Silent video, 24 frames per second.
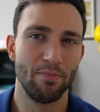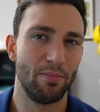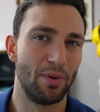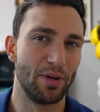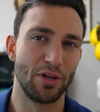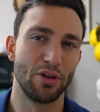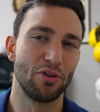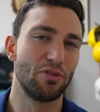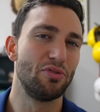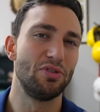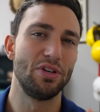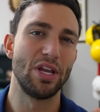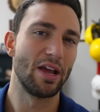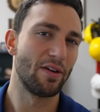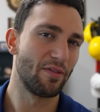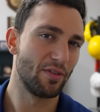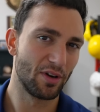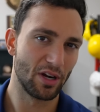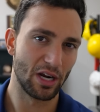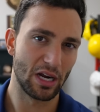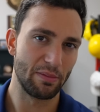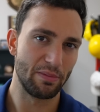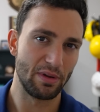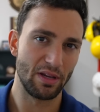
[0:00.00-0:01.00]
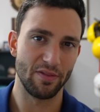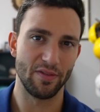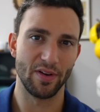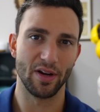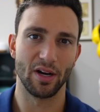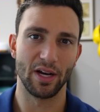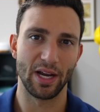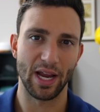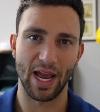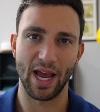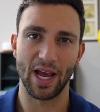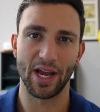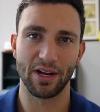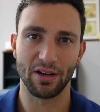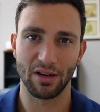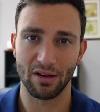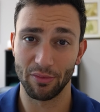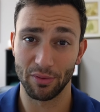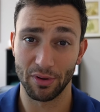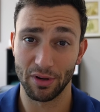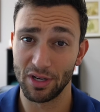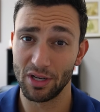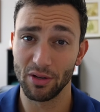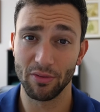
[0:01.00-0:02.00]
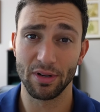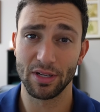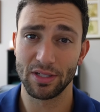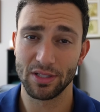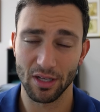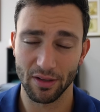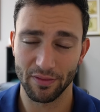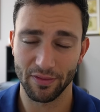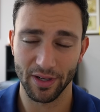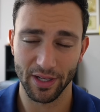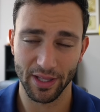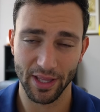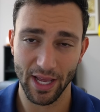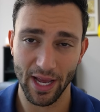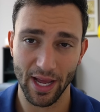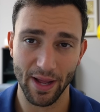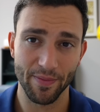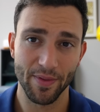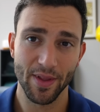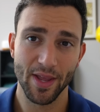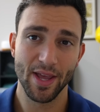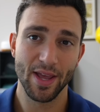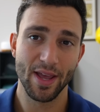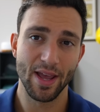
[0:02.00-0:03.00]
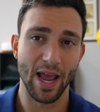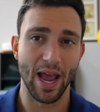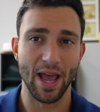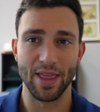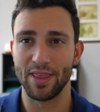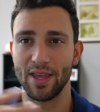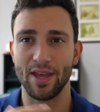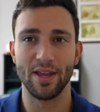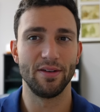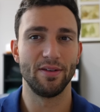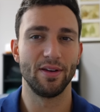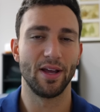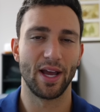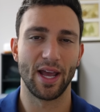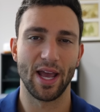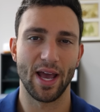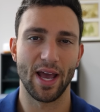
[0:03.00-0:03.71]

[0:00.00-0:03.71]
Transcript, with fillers: but you're never going to be very accurate when you're doing stuff like that. And then I